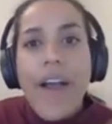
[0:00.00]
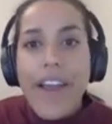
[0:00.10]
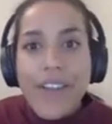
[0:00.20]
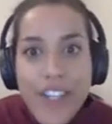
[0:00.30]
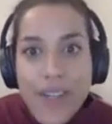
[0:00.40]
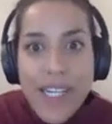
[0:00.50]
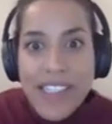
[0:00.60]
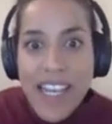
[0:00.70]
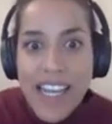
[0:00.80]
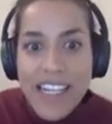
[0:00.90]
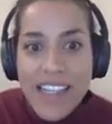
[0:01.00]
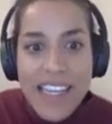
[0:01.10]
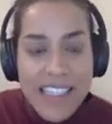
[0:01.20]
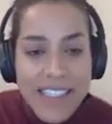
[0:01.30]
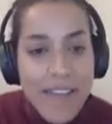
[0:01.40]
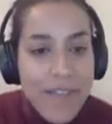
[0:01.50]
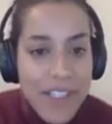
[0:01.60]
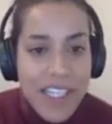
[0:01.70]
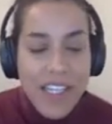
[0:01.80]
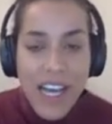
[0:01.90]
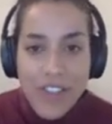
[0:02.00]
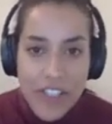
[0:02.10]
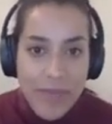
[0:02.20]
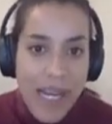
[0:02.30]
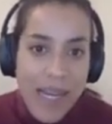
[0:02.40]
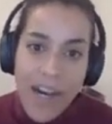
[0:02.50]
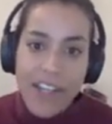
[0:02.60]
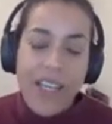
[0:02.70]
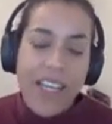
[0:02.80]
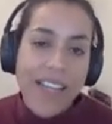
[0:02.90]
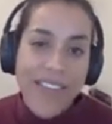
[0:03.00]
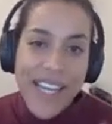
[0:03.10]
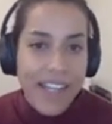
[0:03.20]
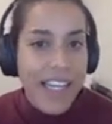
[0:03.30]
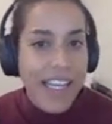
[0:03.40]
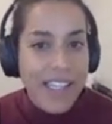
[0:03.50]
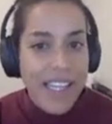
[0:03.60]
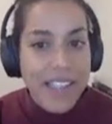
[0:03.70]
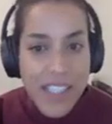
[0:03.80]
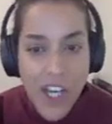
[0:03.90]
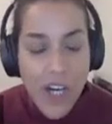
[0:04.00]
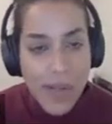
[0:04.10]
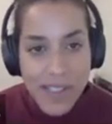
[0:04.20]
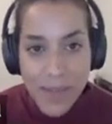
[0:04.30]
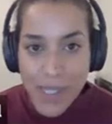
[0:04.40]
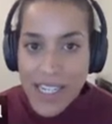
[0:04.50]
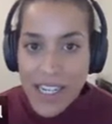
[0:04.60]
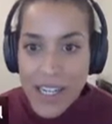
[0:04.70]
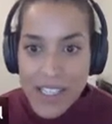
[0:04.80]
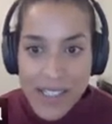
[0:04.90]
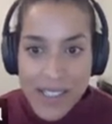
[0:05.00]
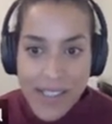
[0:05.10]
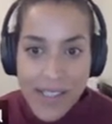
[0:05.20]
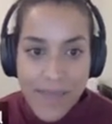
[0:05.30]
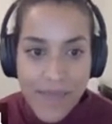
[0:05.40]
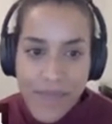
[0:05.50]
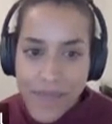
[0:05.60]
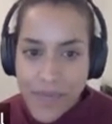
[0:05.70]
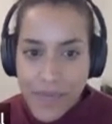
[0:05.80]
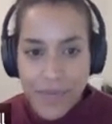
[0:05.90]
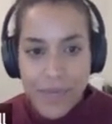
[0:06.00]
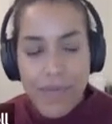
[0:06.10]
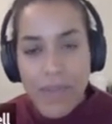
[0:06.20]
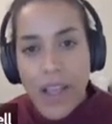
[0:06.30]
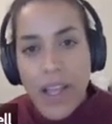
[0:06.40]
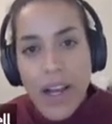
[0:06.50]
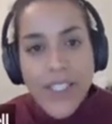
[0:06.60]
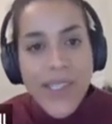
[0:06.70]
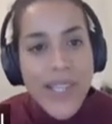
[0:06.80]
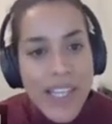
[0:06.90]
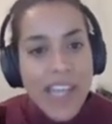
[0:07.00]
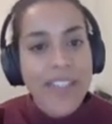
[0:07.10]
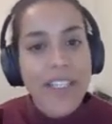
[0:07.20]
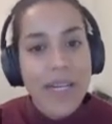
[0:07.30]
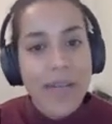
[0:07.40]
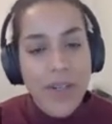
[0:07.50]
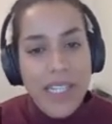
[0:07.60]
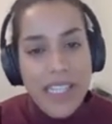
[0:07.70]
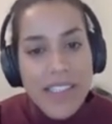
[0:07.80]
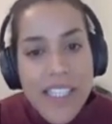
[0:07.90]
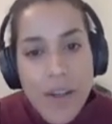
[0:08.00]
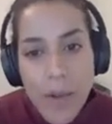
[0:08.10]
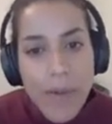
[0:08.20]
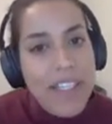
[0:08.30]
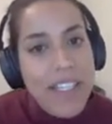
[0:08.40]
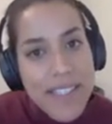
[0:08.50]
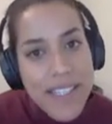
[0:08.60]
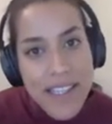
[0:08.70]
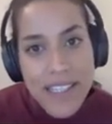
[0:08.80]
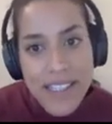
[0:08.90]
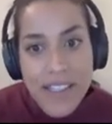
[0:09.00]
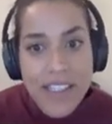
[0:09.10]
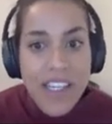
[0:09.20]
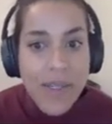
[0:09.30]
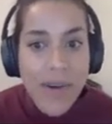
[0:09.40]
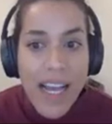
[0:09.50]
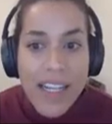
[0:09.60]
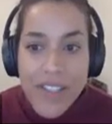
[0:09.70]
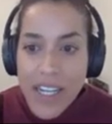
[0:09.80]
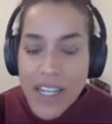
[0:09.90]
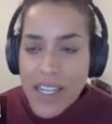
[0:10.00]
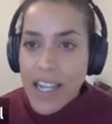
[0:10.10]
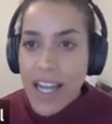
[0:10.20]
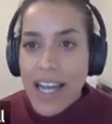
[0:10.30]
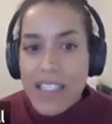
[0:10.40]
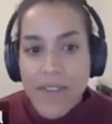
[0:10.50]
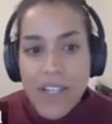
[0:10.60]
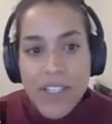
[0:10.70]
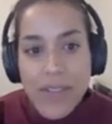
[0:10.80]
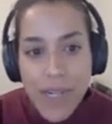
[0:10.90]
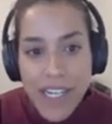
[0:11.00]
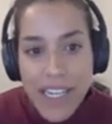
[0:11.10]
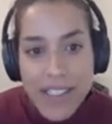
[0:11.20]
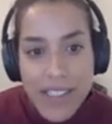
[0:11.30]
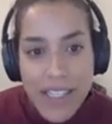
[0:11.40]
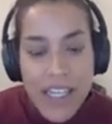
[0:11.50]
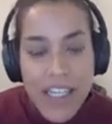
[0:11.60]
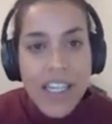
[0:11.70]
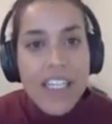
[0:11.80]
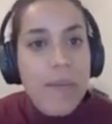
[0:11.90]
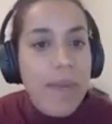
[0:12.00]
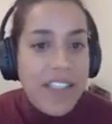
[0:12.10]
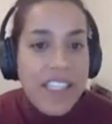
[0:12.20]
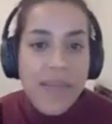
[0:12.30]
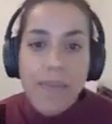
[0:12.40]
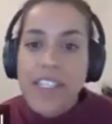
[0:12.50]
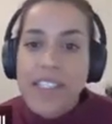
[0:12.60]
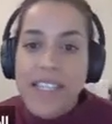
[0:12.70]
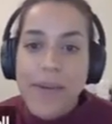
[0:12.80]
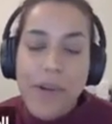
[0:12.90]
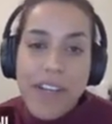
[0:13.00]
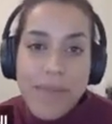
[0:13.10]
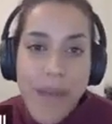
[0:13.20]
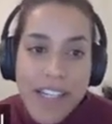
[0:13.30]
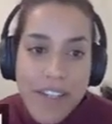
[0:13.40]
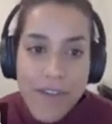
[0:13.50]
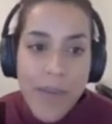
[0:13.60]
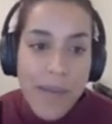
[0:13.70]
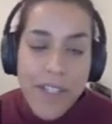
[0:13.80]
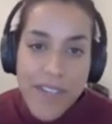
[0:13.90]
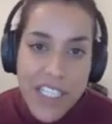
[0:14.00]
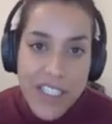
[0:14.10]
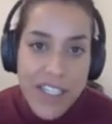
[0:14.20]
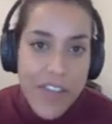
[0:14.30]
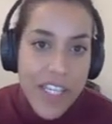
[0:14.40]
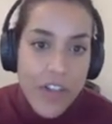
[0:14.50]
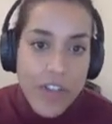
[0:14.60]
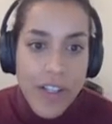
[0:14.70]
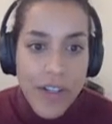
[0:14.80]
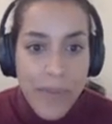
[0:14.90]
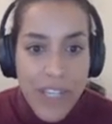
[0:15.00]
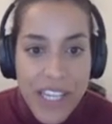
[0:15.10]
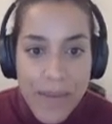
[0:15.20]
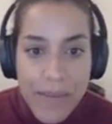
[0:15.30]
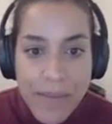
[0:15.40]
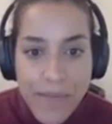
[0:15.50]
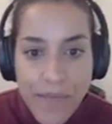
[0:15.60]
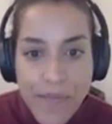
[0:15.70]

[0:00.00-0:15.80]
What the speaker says: And I'll start by saying that it's definitely not just my modeling that indicates that CO is depleted in disks. So on the left here, I'm showing the CO abundance in the disk TW Hydra as a function of radius, compared to the abundance that we would expect from observations of the interstellar medium.